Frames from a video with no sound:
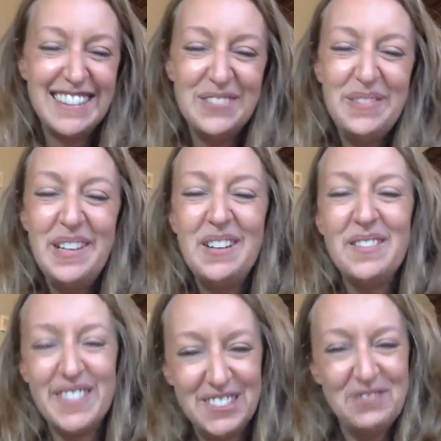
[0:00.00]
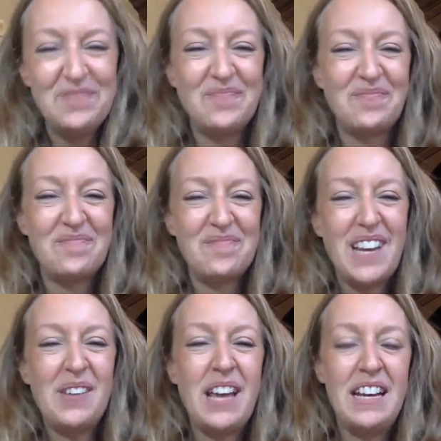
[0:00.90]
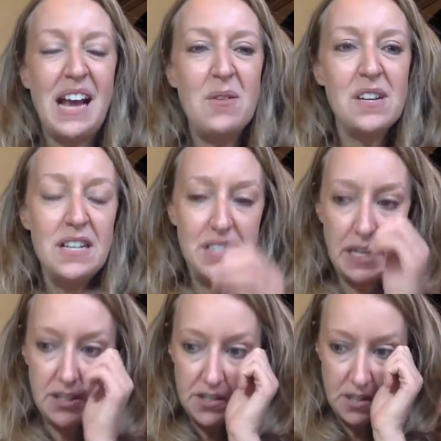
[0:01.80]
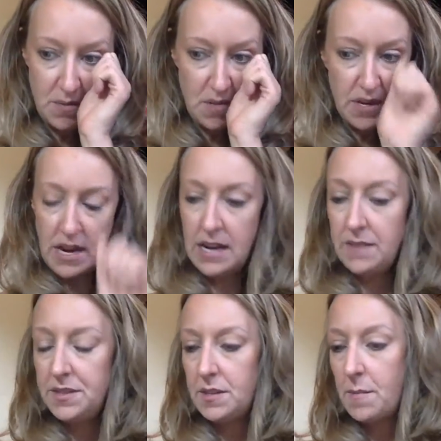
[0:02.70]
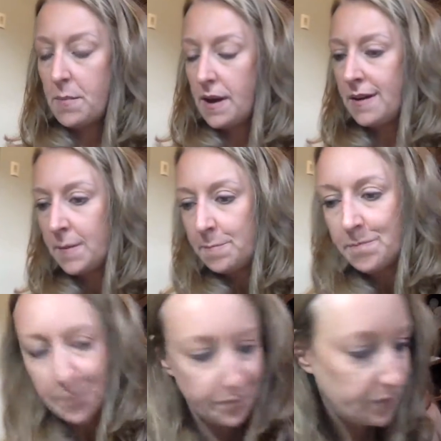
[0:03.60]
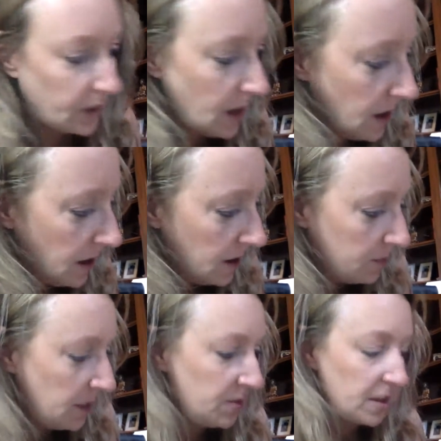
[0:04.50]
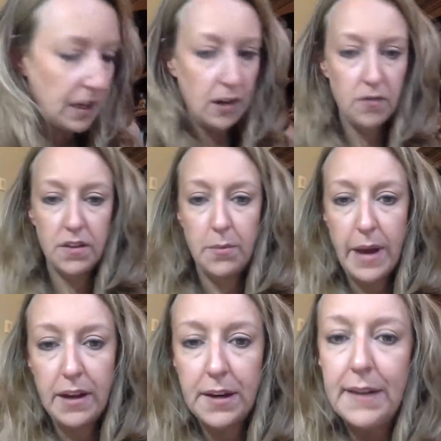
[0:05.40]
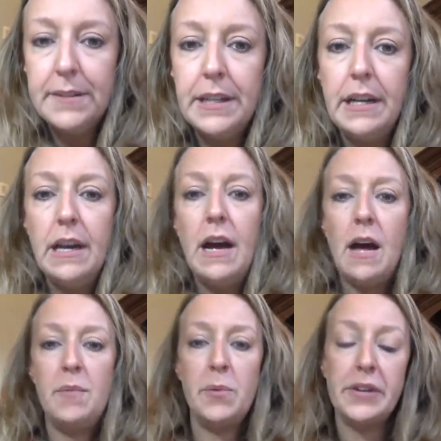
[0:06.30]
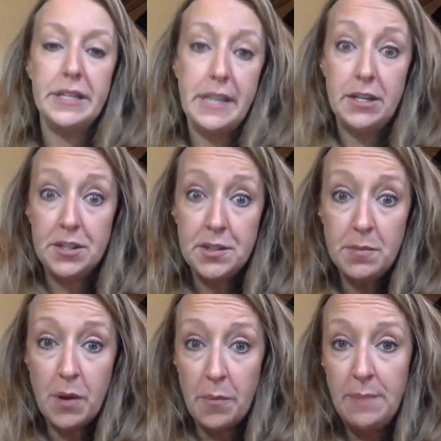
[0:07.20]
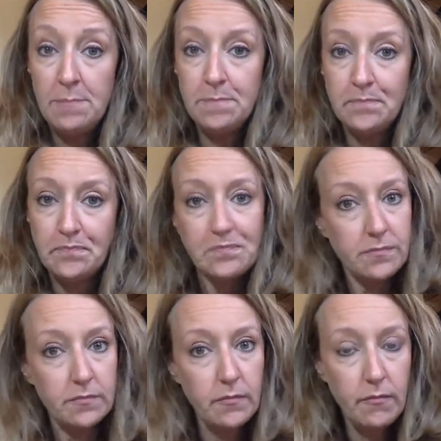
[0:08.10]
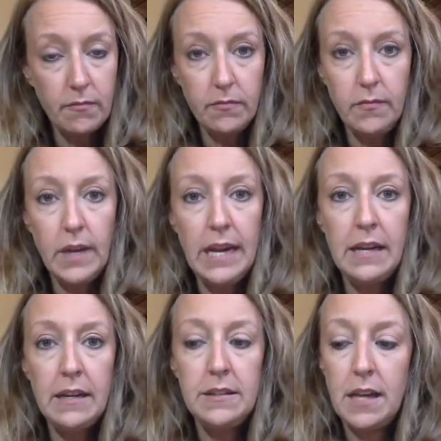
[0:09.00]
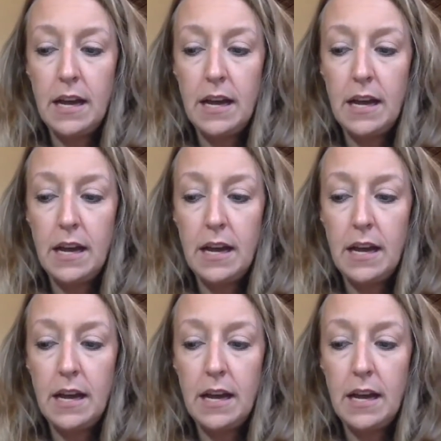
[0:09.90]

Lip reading: Beautiful. Okay, now we're going to take just a moment. I have some music here for the background, but we're going to take just a moment and